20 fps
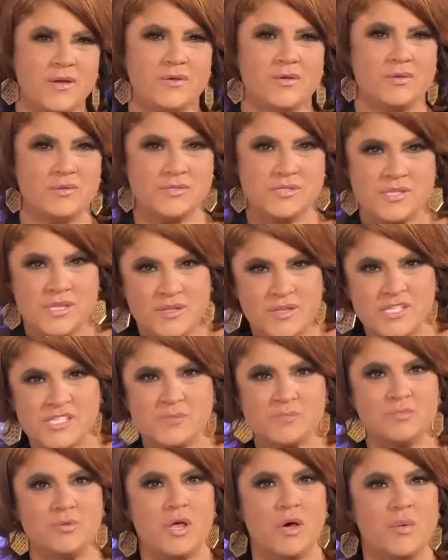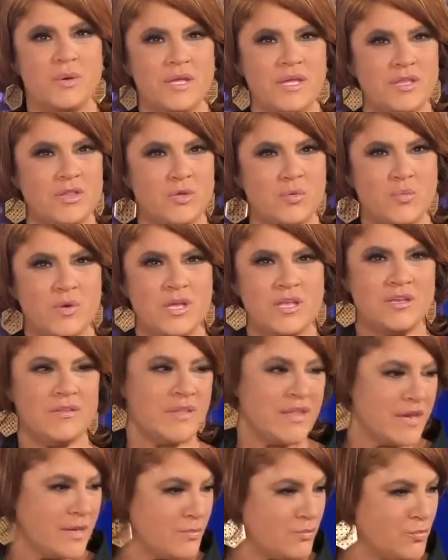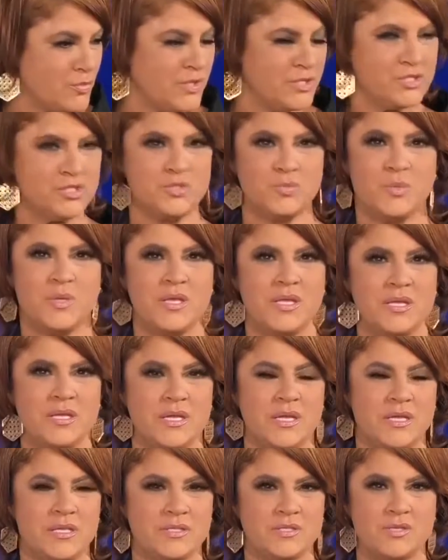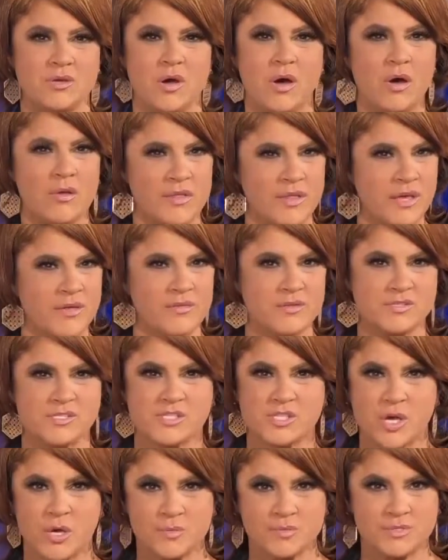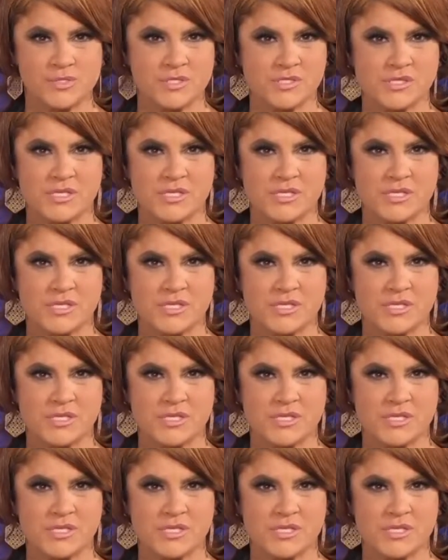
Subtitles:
you see this blowing in the wind, and then it brings you into all the other sculptures